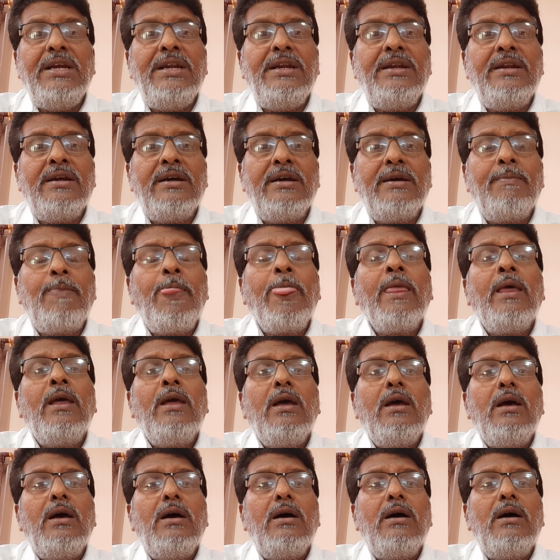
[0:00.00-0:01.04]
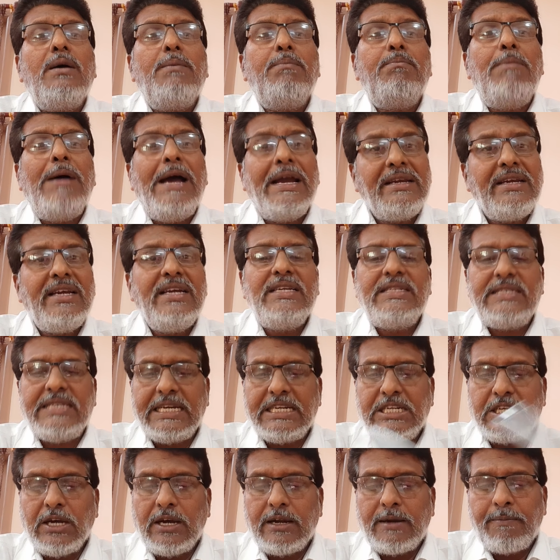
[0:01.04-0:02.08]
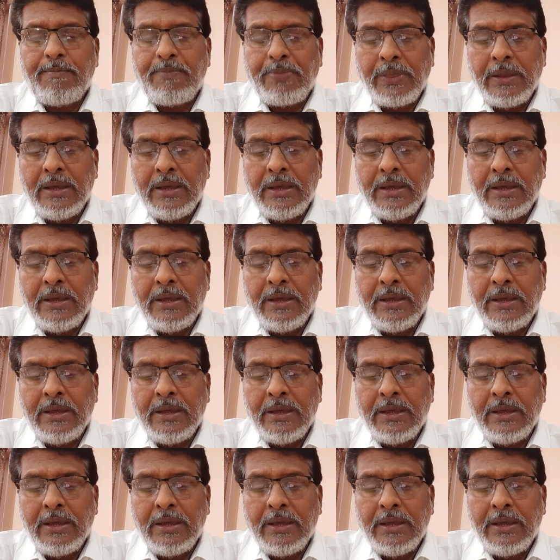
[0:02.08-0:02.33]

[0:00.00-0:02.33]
in banking sector.